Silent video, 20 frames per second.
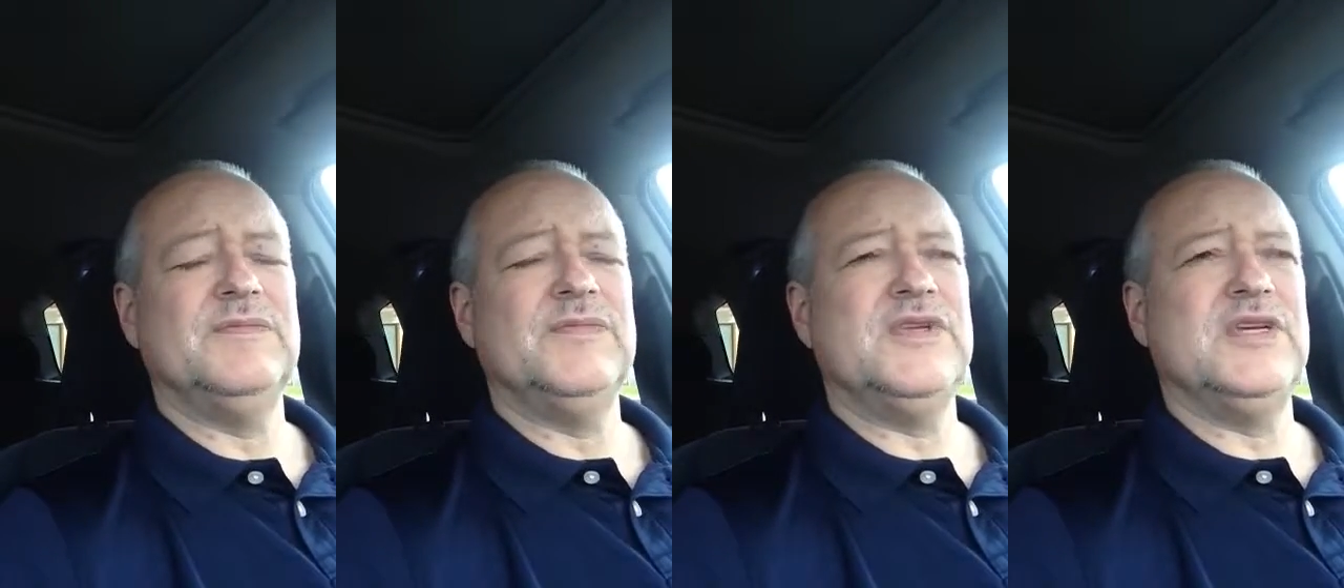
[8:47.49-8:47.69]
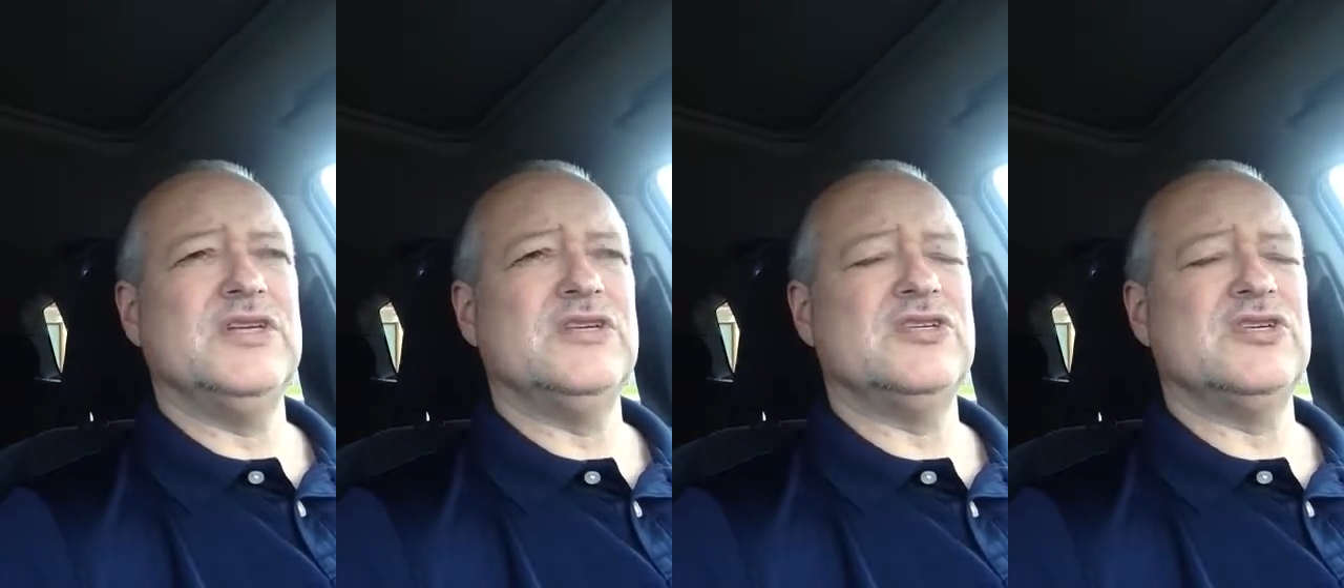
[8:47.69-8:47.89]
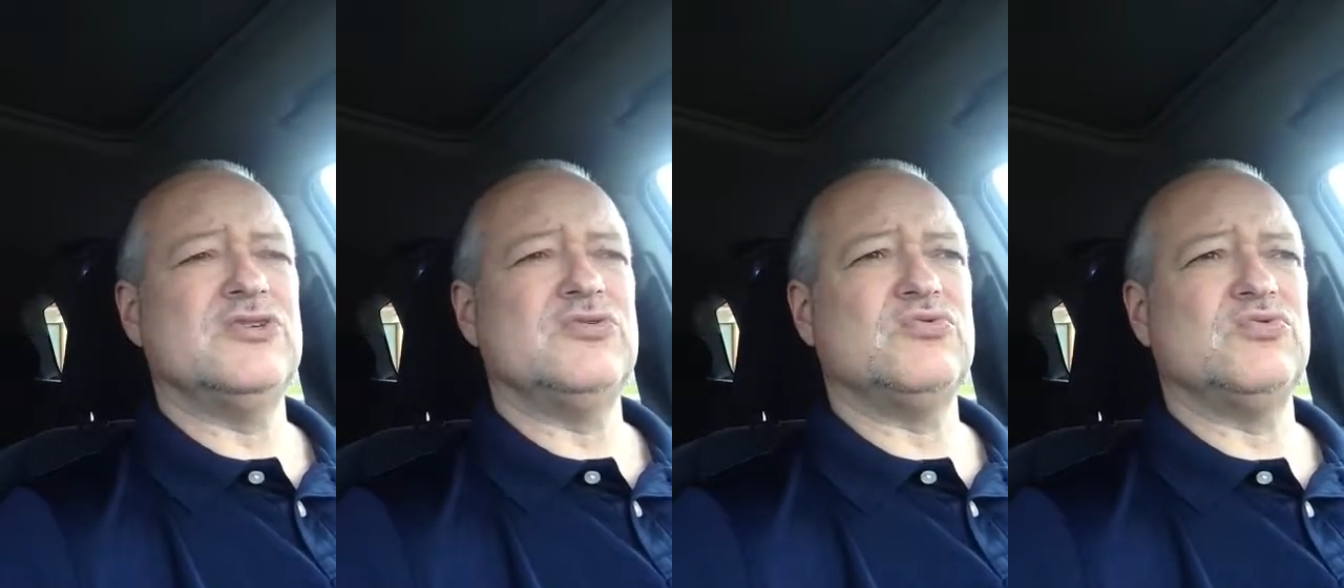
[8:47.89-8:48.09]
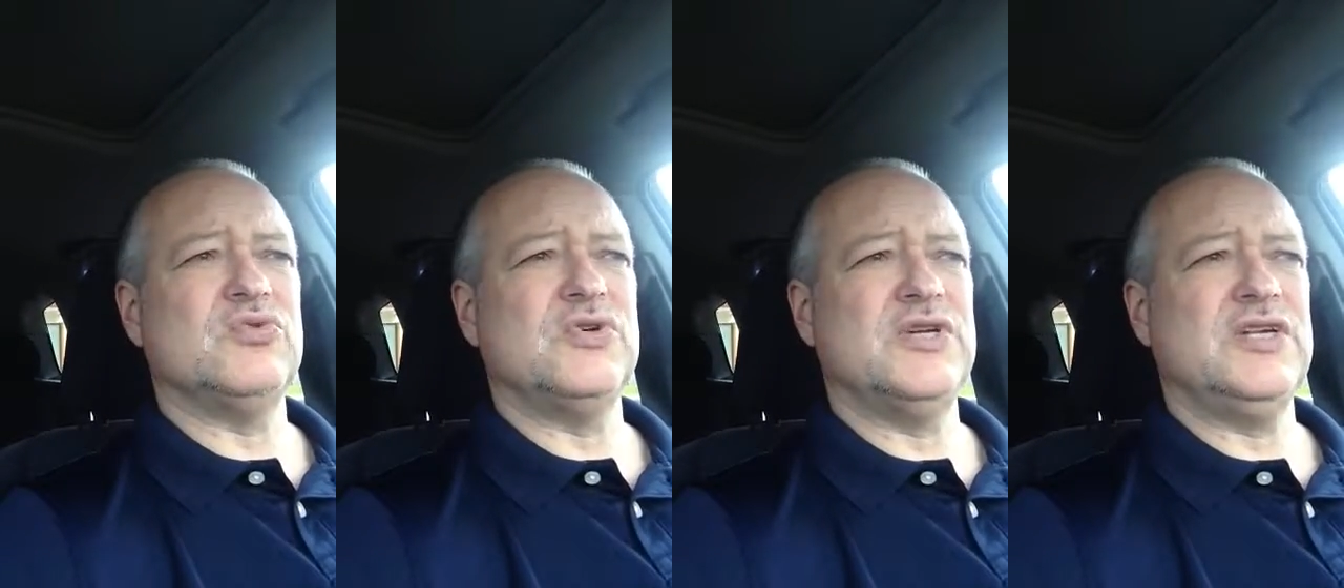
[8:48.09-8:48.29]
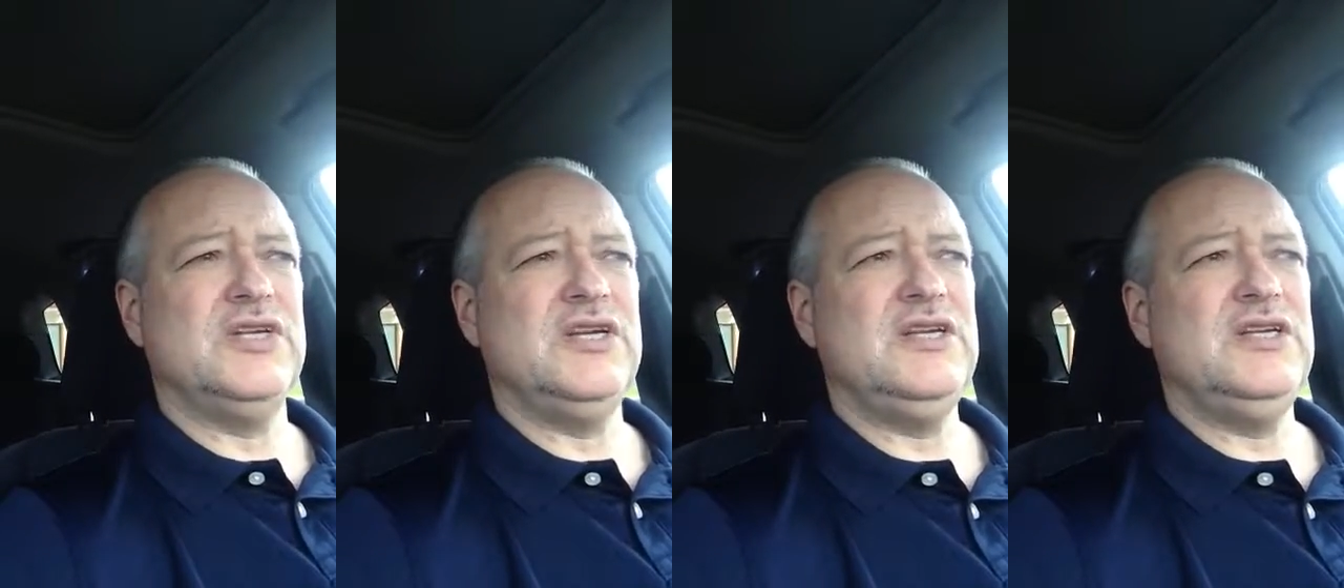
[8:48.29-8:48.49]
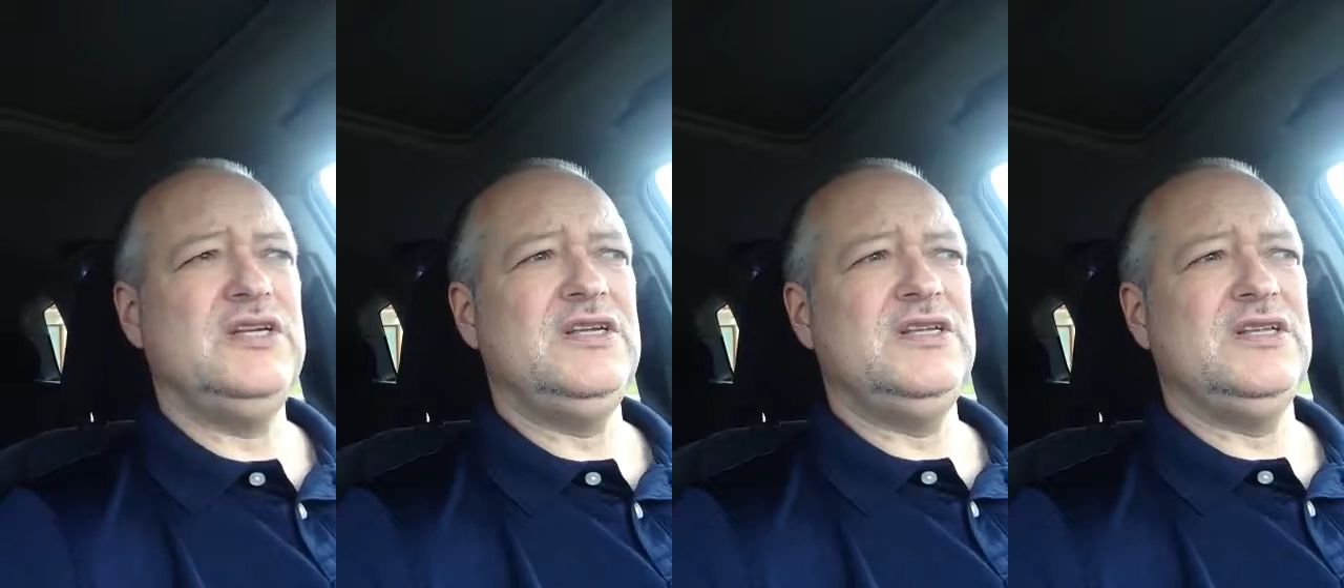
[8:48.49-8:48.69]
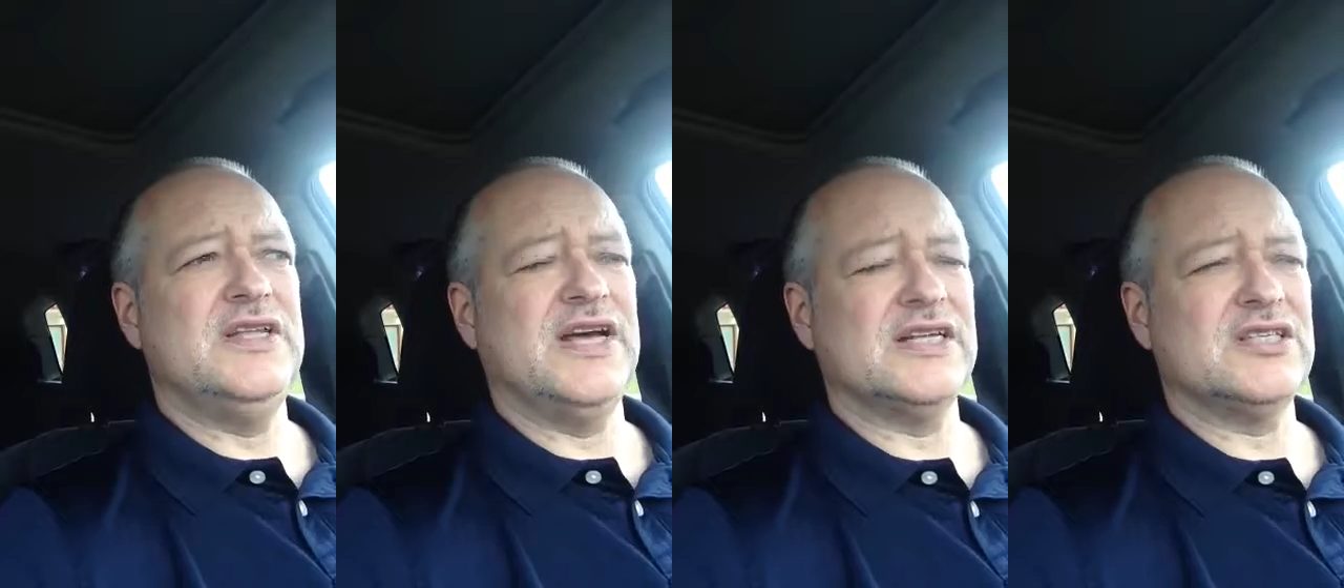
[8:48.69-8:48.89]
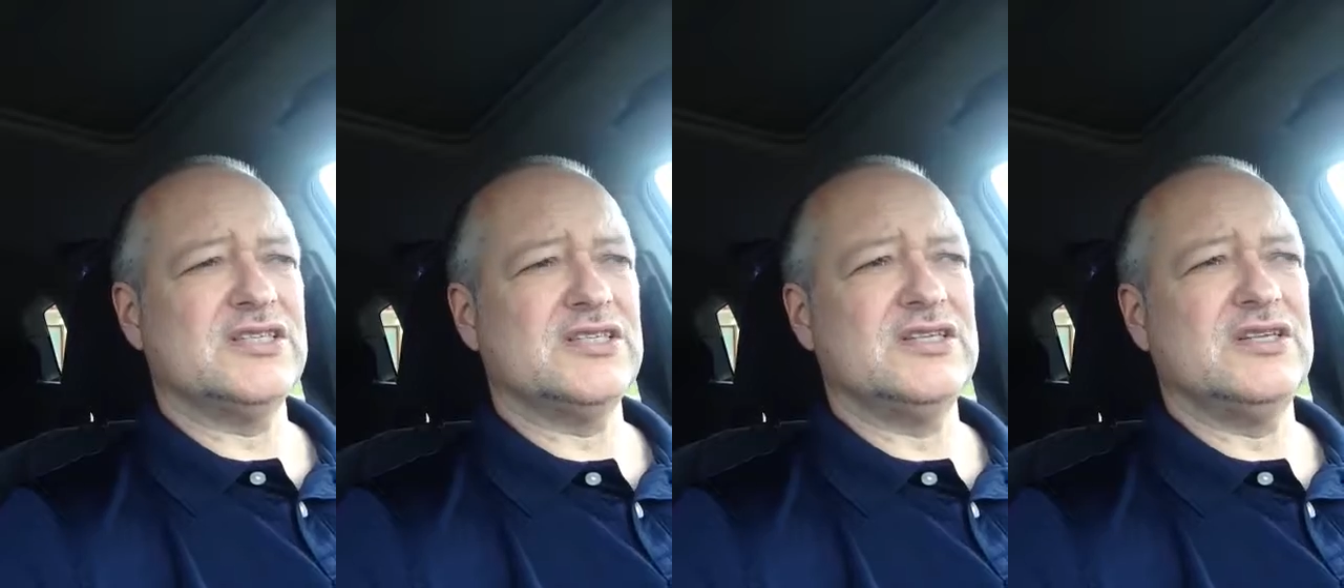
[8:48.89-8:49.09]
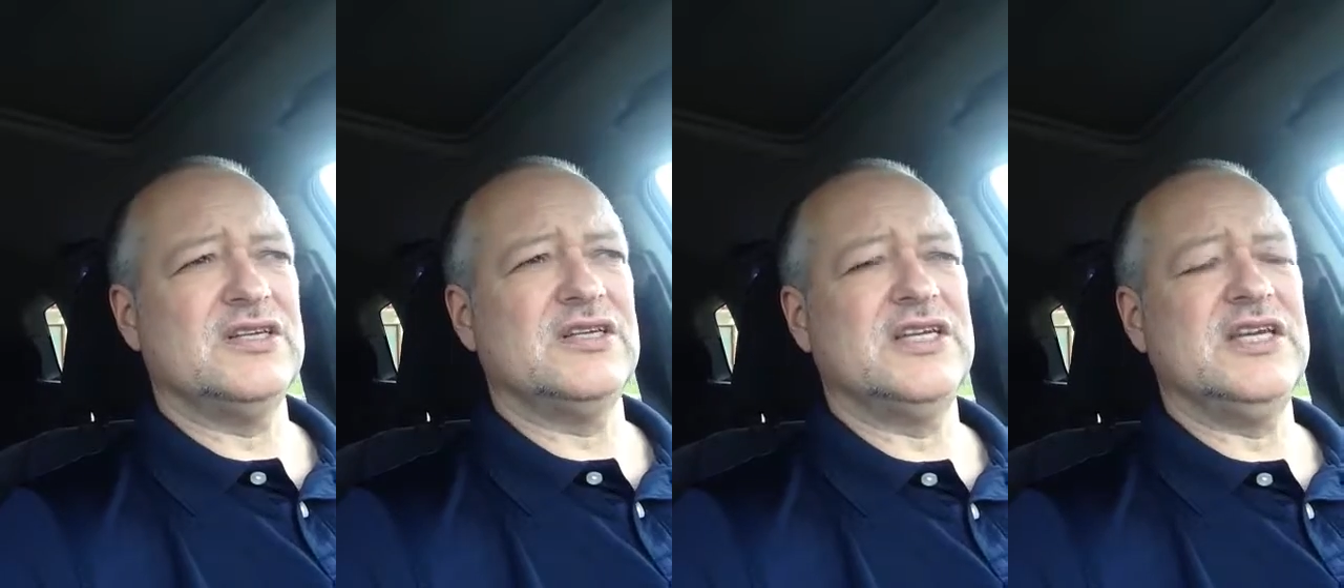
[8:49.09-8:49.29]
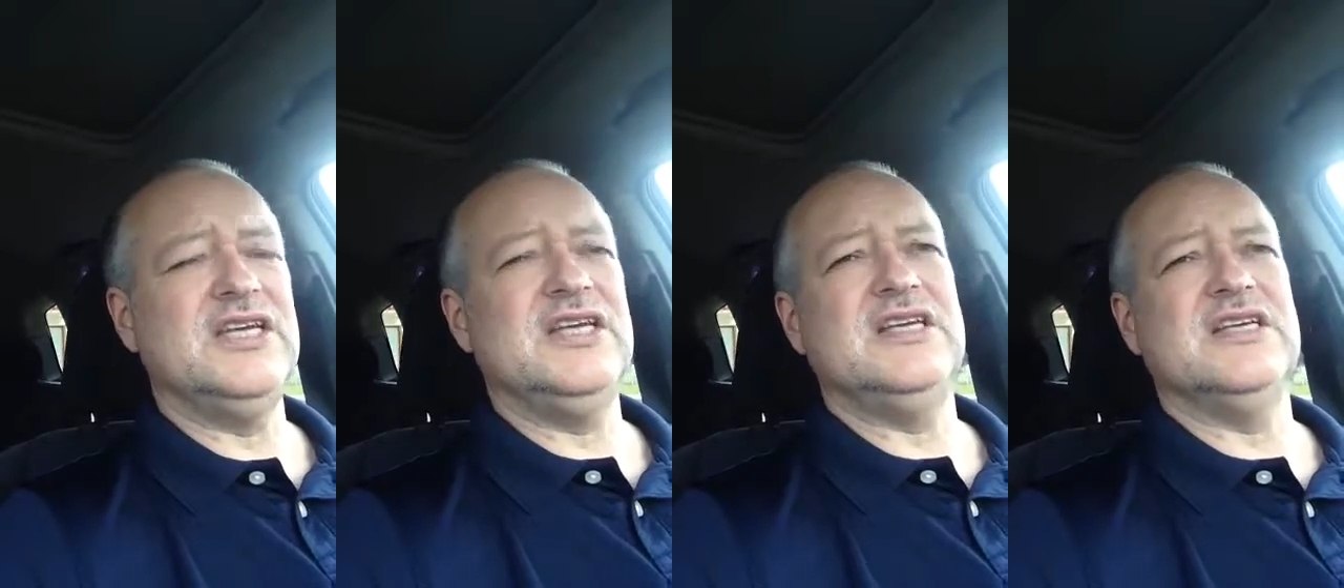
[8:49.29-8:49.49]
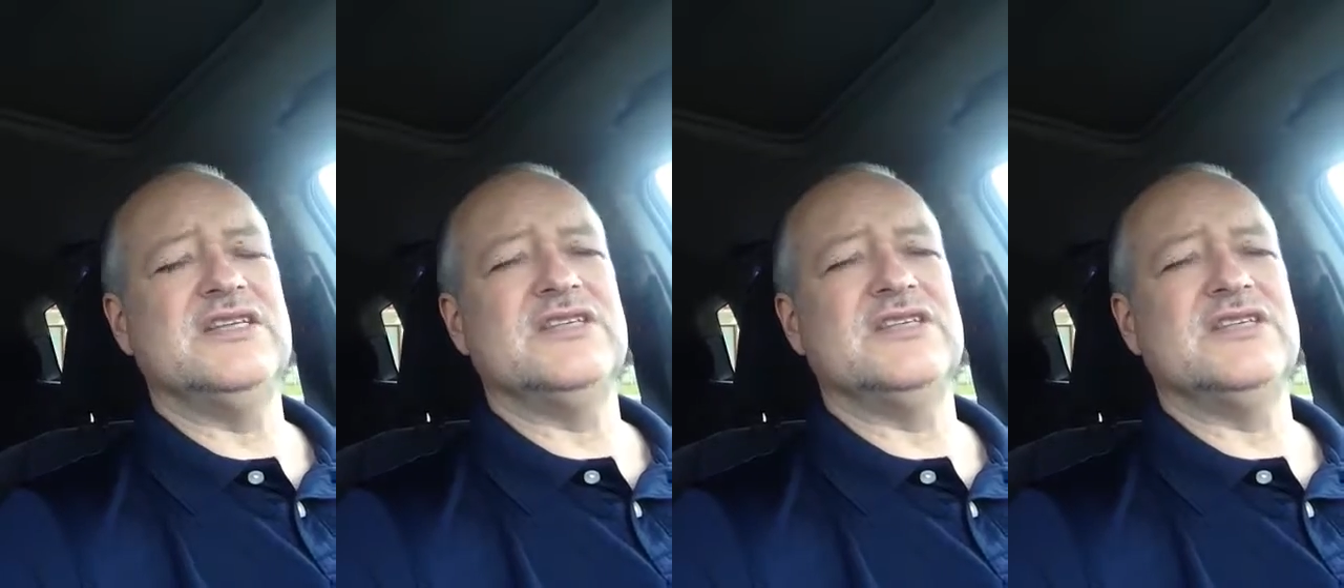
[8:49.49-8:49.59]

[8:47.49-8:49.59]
Is just really, that's the key,